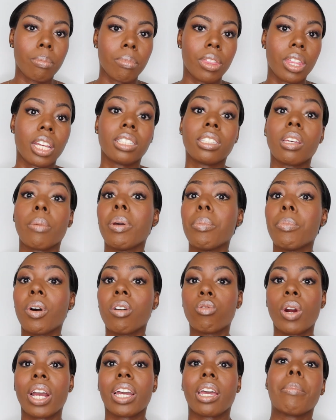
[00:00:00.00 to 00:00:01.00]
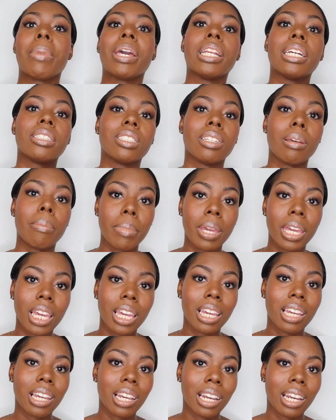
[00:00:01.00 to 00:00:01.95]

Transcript: things that people have recommended to me.